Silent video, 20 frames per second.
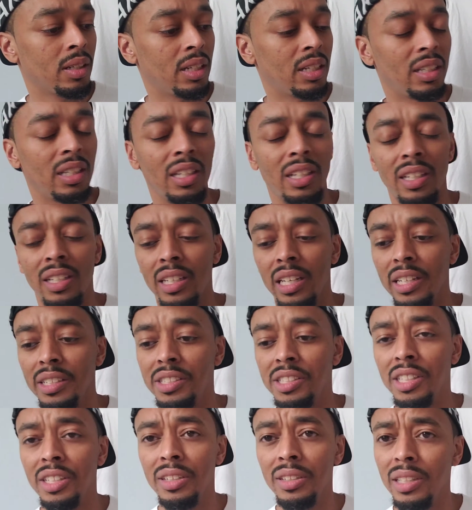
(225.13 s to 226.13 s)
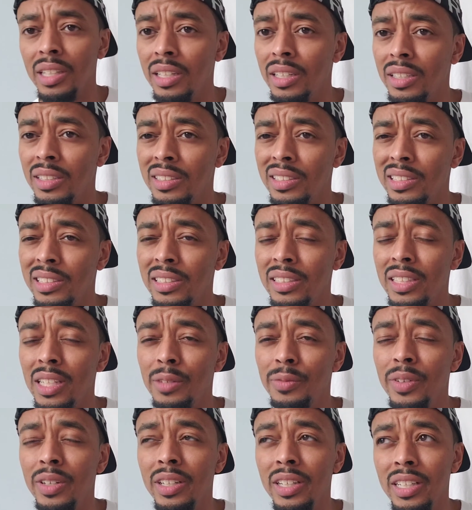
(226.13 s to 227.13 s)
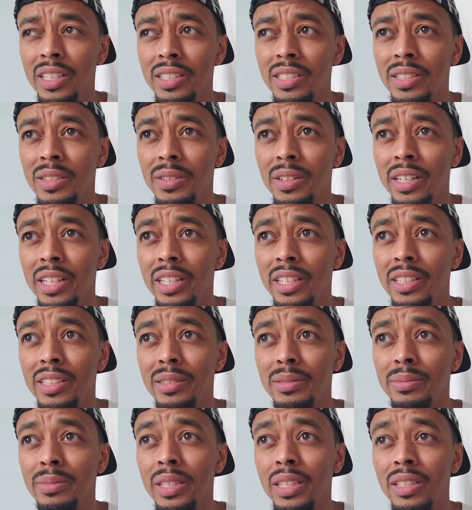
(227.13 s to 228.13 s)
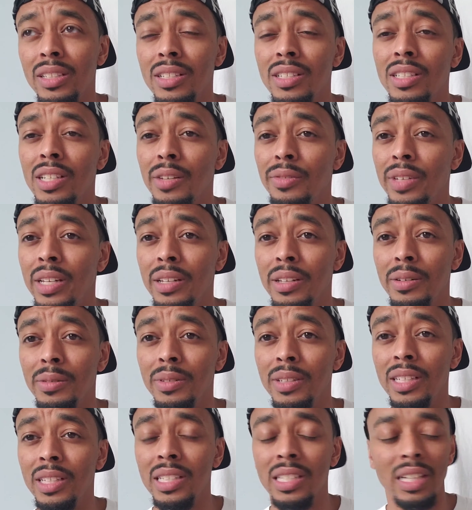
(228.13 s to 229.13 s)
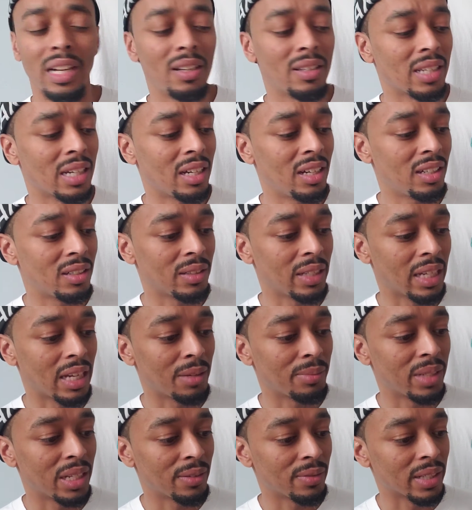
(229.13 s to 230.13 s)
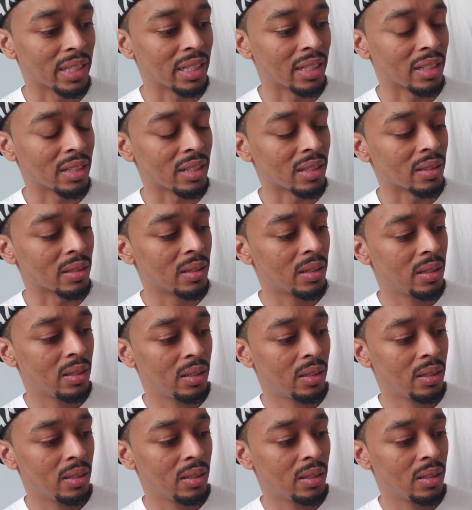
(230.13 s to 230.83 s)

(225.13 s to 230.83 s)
And then they showed on the stuff on Instagram, the stuff that they're releasing. I was like, oh yeah, I'm definitely getting that.